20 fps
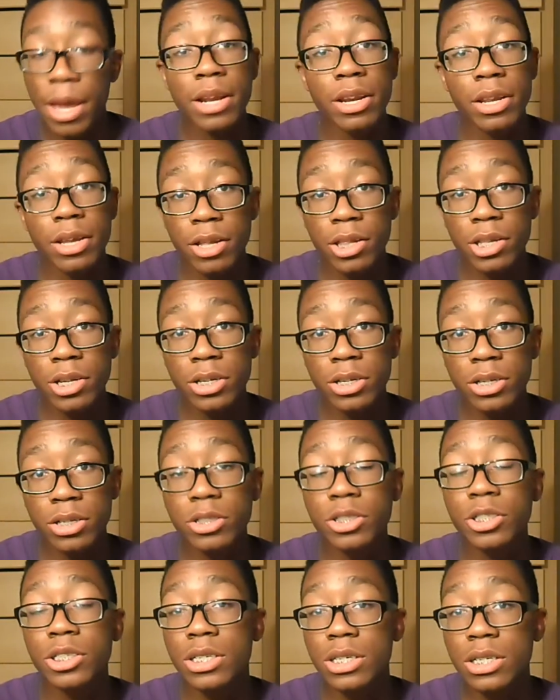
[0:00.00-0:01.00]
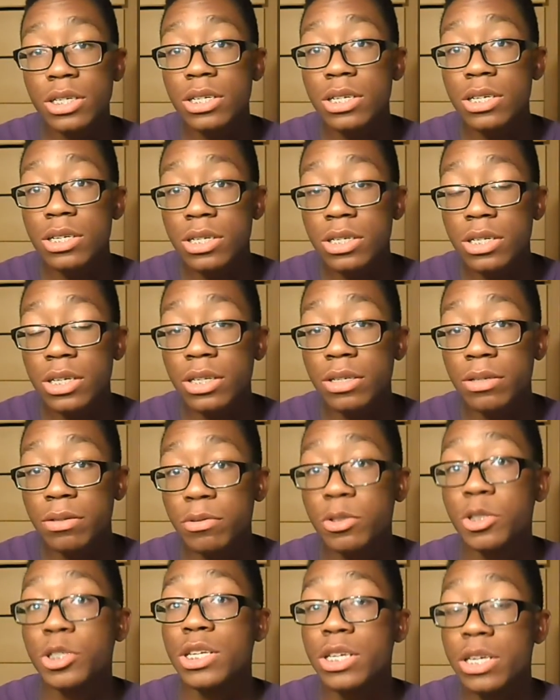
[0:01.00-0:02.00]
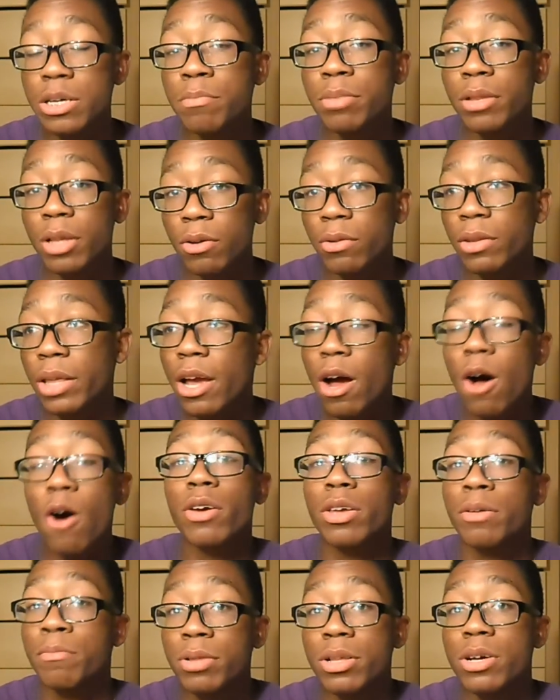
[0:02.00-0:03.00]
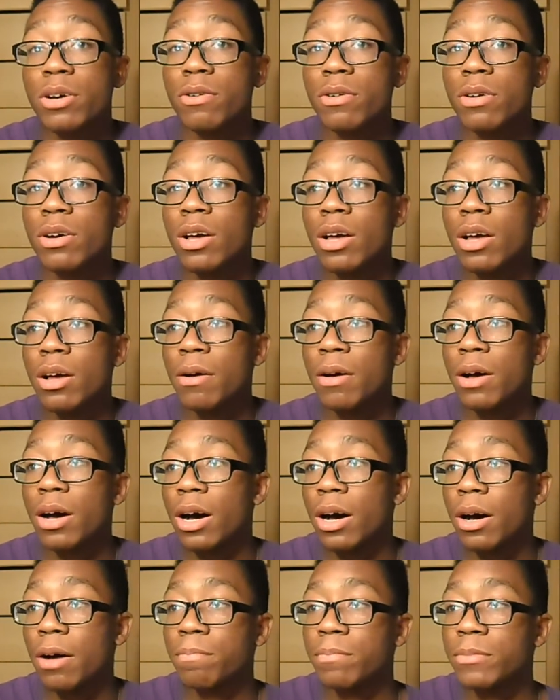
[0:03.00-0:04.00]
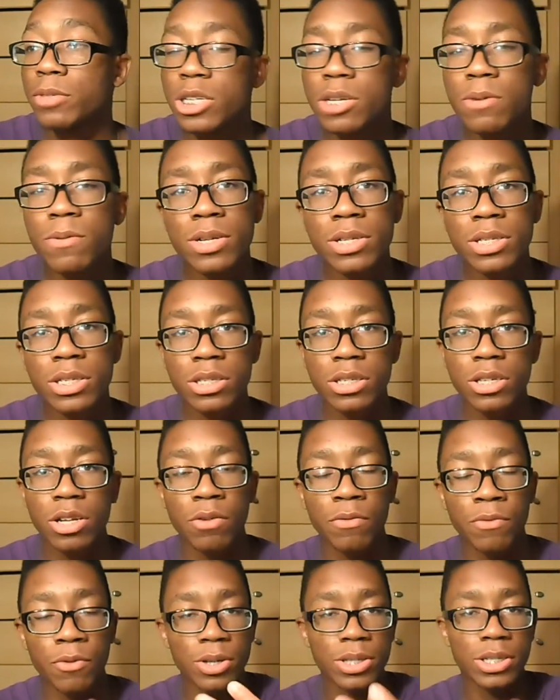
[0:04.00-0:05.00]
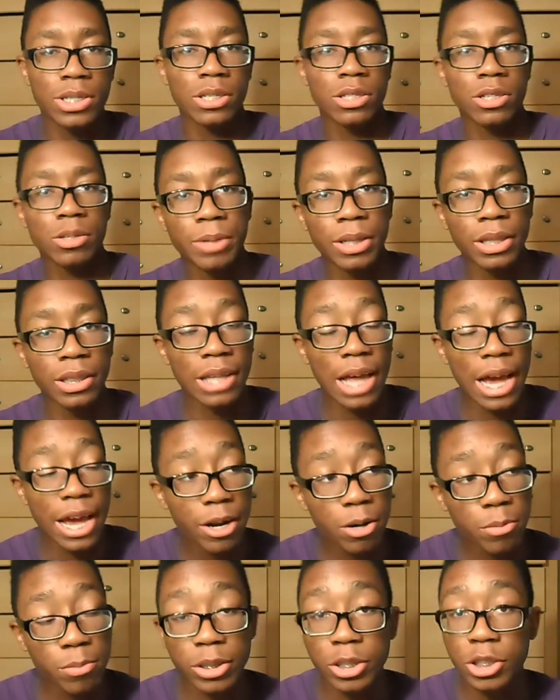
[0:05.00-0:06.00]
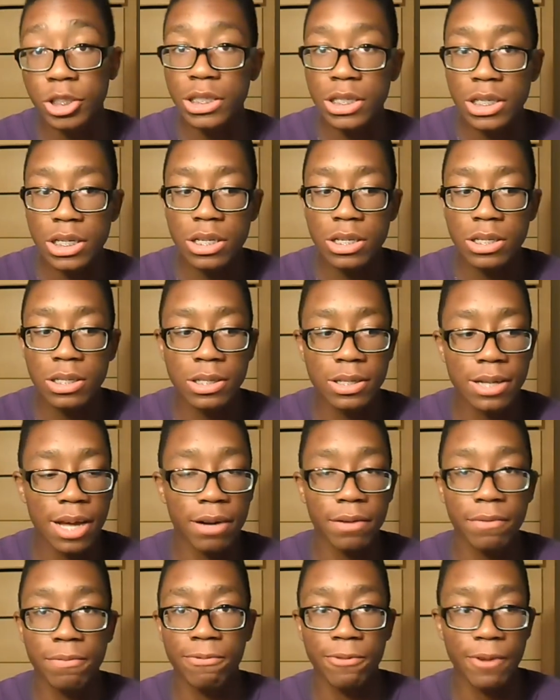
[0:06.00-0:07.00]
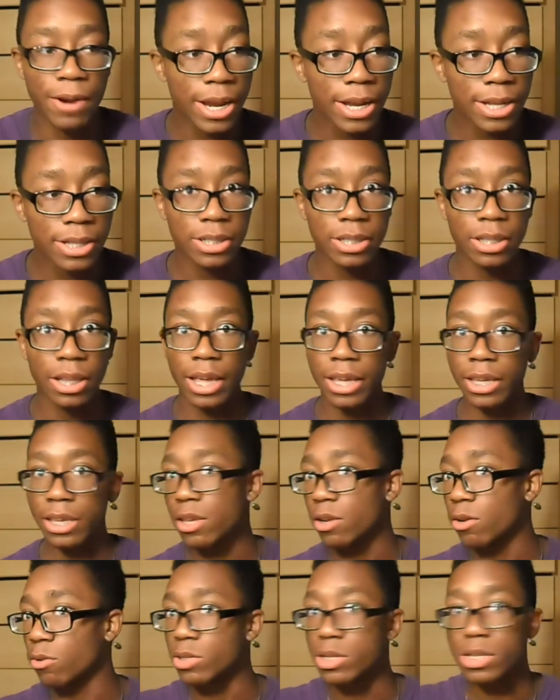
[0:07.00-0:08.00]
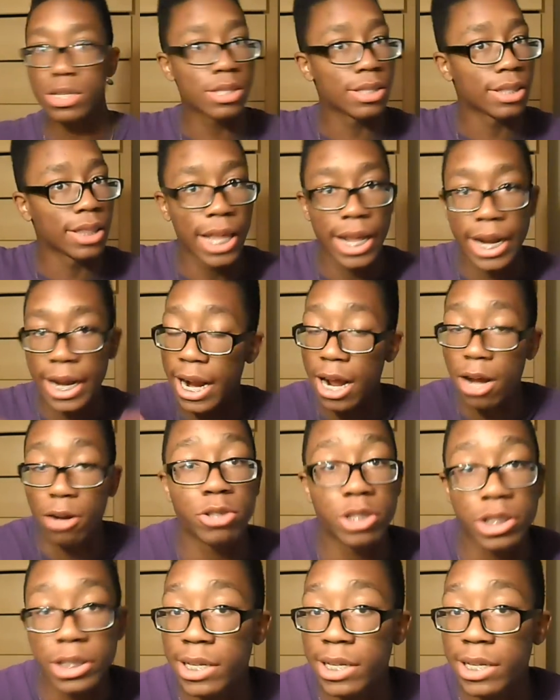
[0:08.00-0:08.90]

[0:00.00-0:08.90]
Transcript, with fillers: Painkiller, she can blow. They all can blow. Jiwon's, you know, voice is a little bit lighter, but she's not afraid to, like, you know, just let it out.